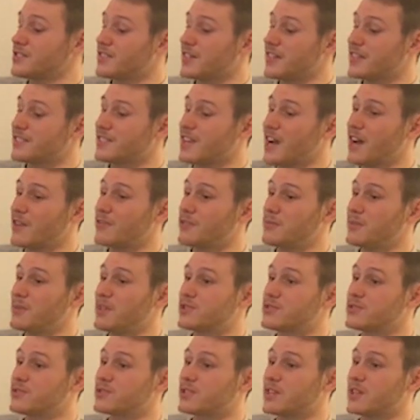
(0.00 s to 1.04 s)
You're saying Donovan
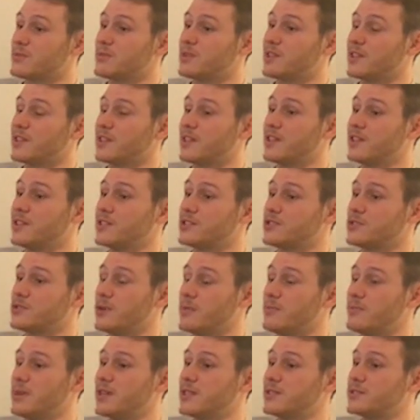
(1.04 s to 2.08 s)
Mitchell's going to be a leader
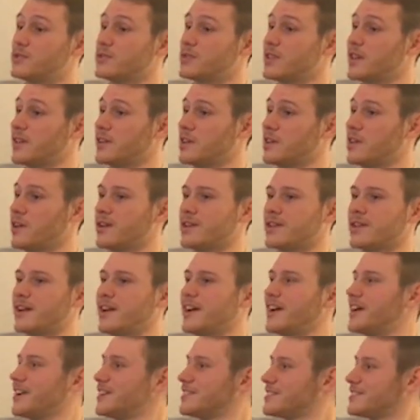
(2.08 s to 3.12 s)
to a mentor that he already
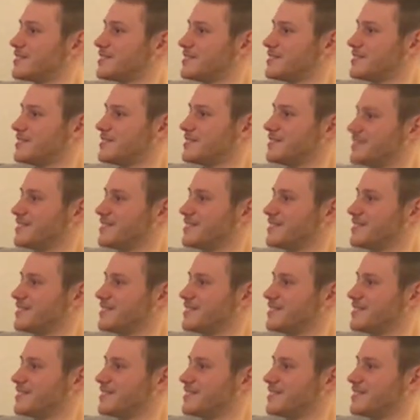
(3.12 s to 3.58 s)
has.